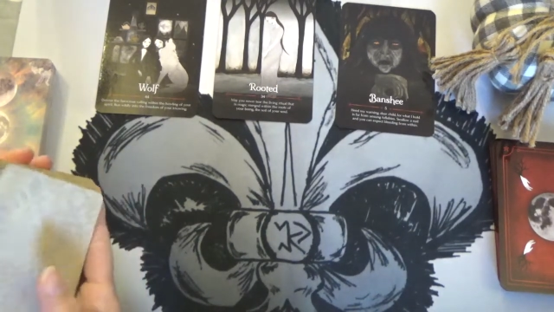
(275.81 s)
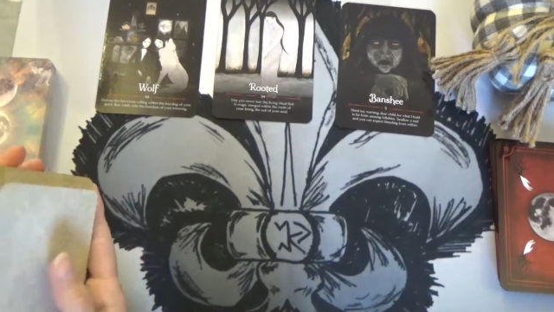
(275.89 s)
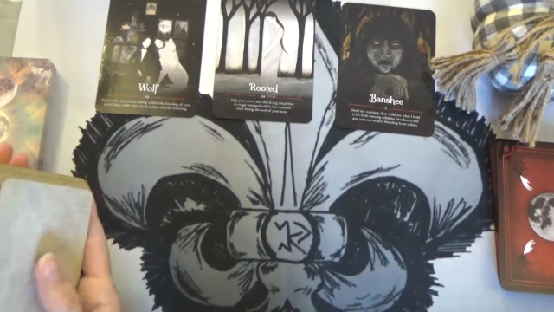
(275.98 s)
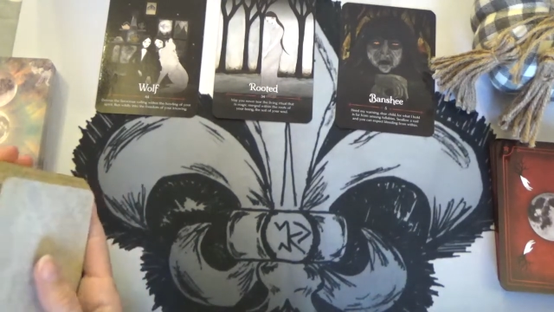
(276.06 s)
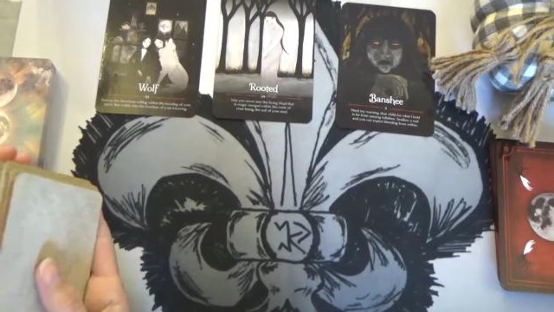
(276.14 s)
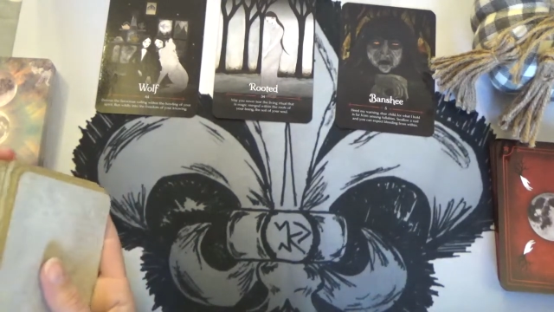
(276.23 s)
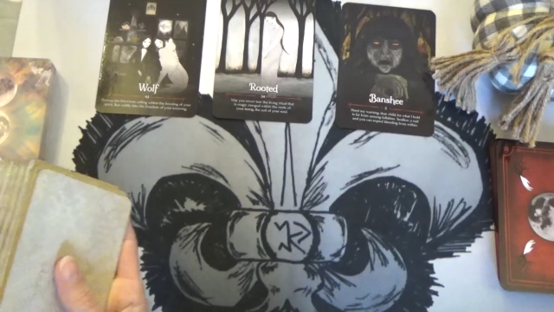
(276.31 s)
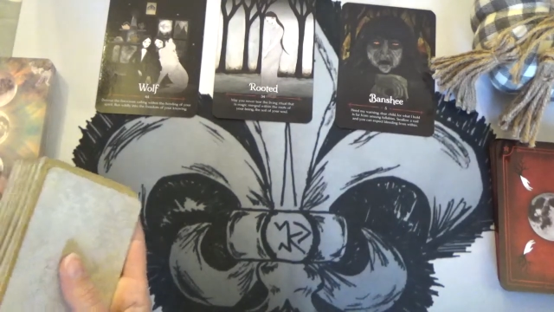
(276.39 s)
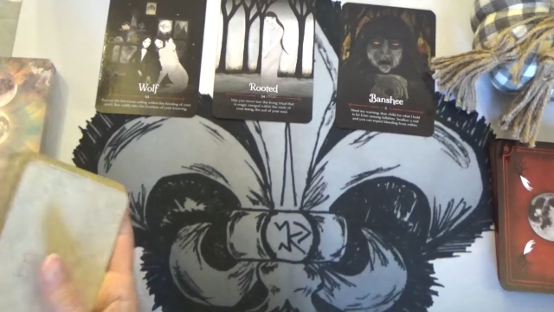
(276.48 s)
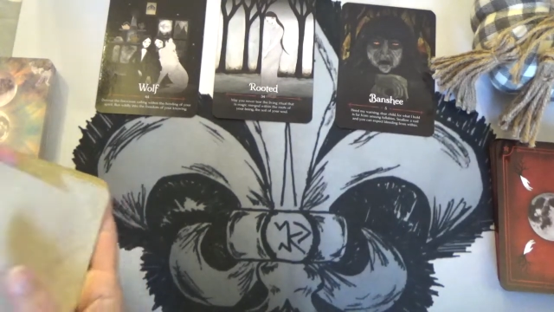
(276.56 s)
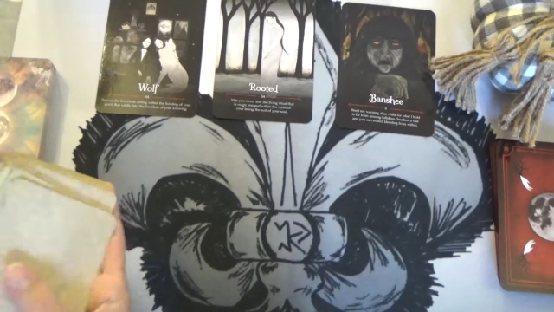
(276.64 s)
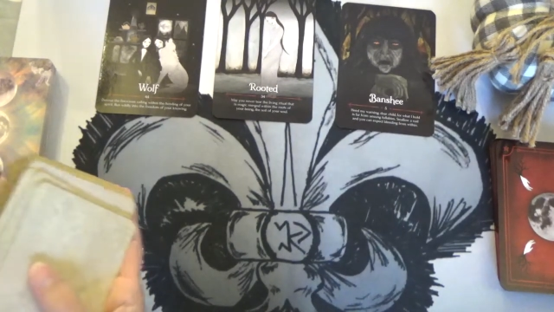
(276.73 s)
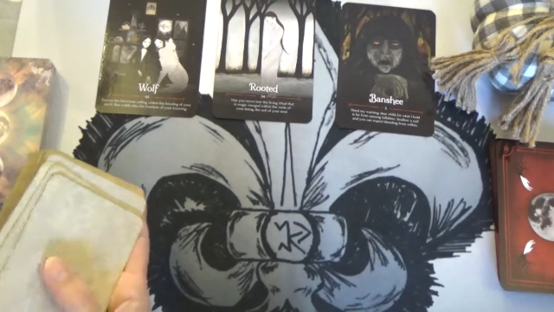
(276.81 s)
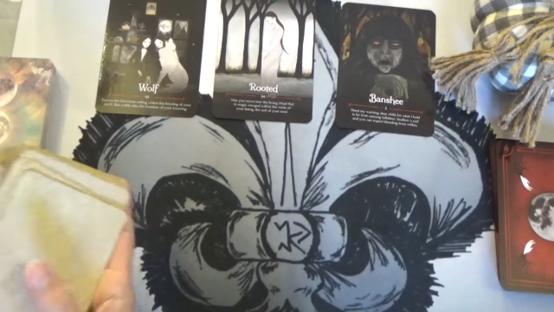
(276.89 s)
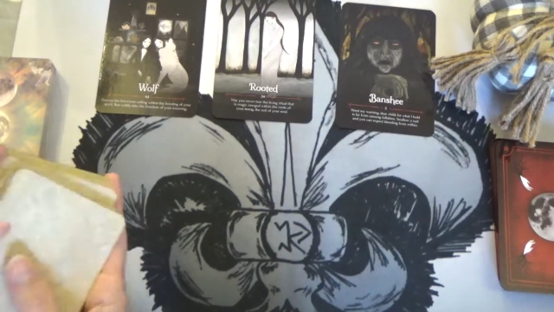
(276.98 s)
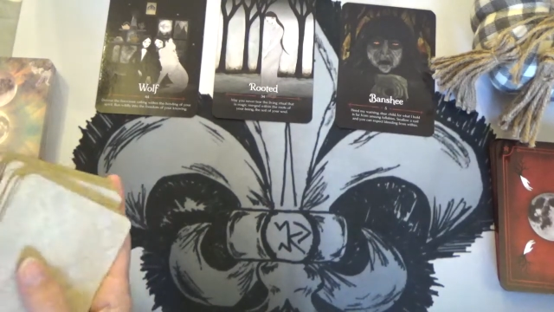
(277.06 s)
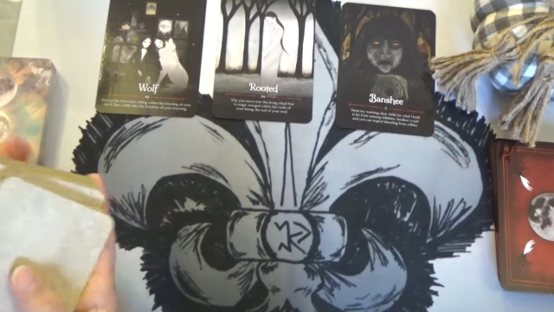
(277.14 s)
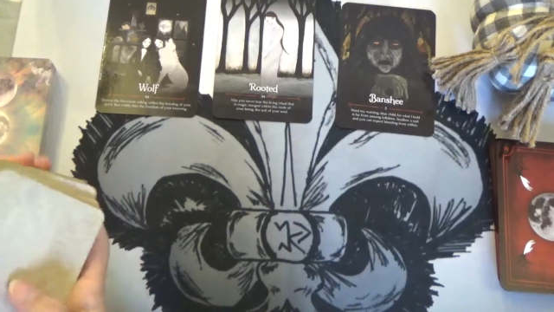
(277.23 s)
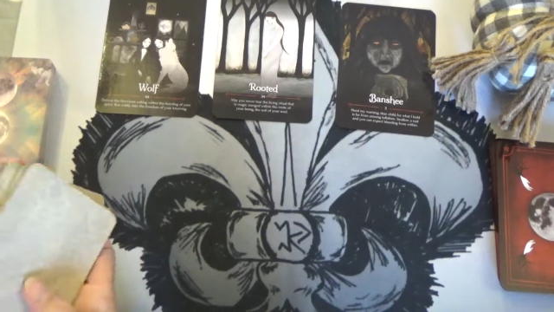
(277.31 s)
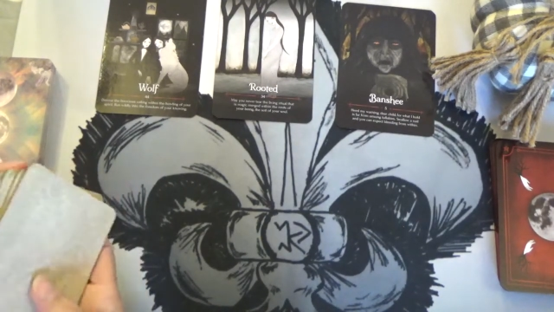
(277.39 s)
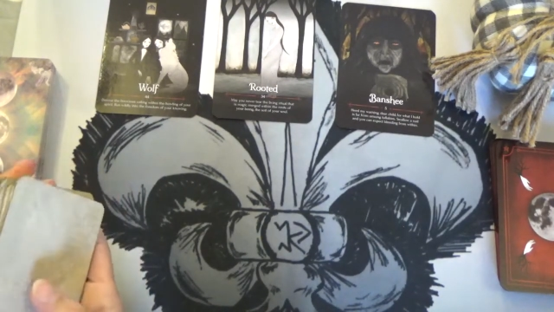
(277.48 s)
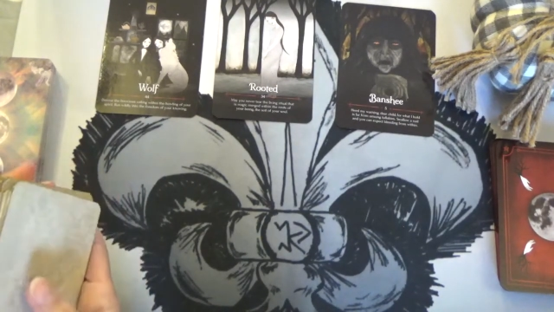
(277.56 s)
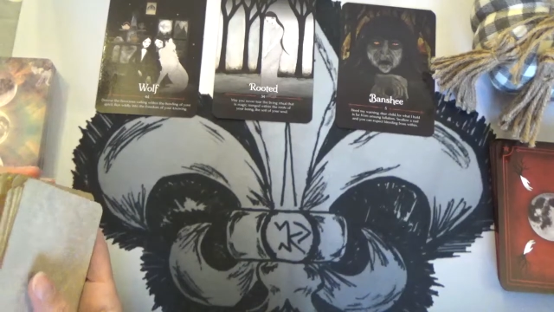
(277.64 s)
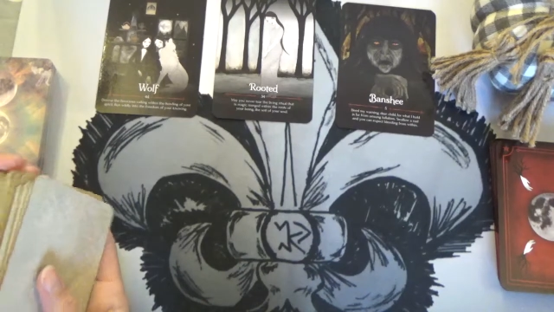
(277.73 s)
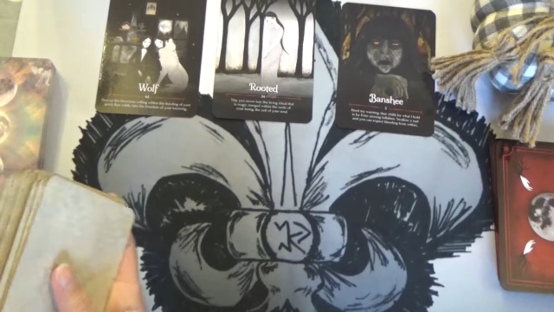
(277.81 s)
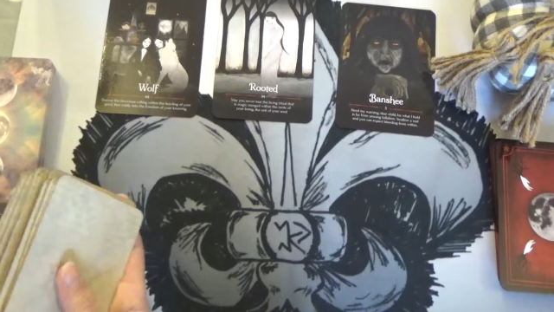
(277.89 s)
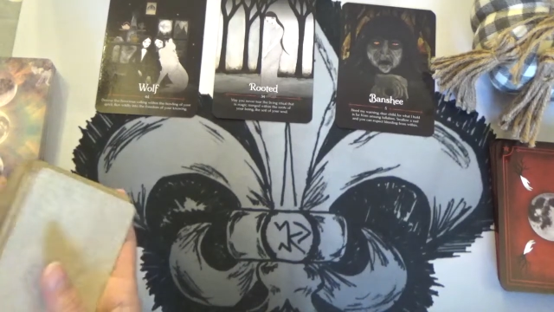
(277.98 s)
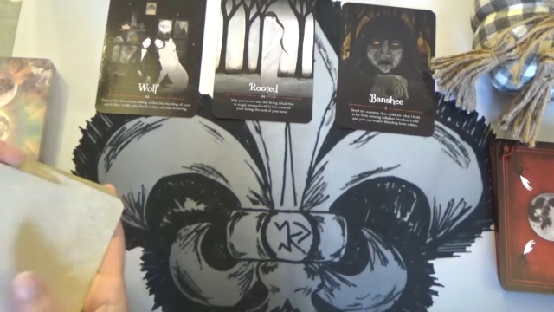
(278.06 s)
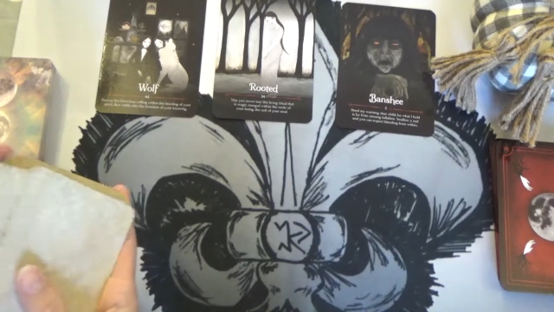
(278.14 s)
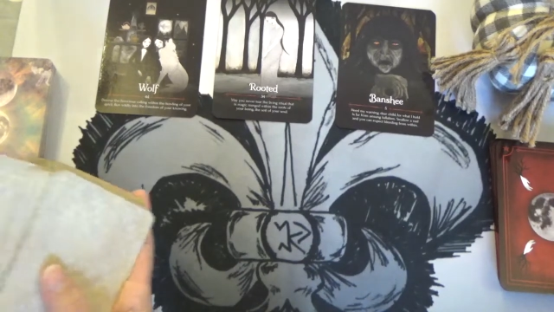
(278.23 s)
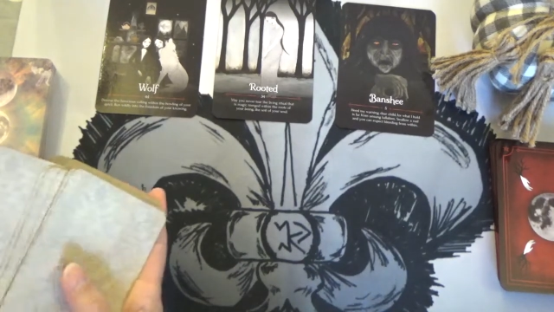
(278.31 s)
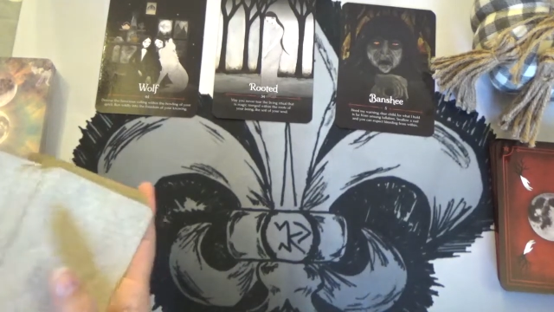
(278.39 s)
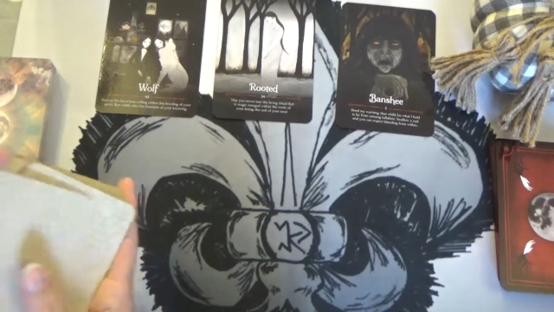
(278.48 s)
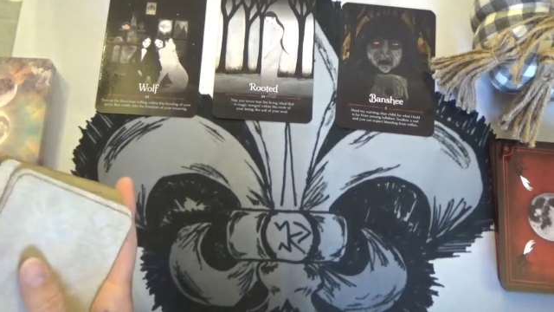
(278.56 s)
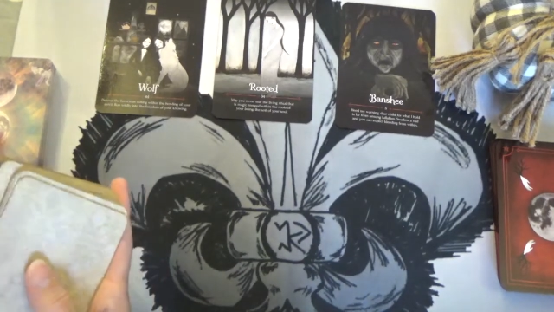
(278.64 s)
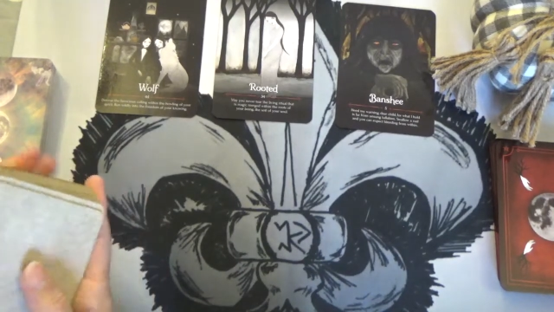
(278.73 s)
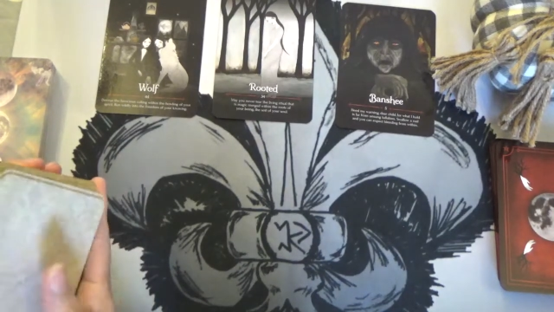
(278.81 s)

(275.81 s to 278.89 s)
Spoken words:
Nobody's mouth can be seen.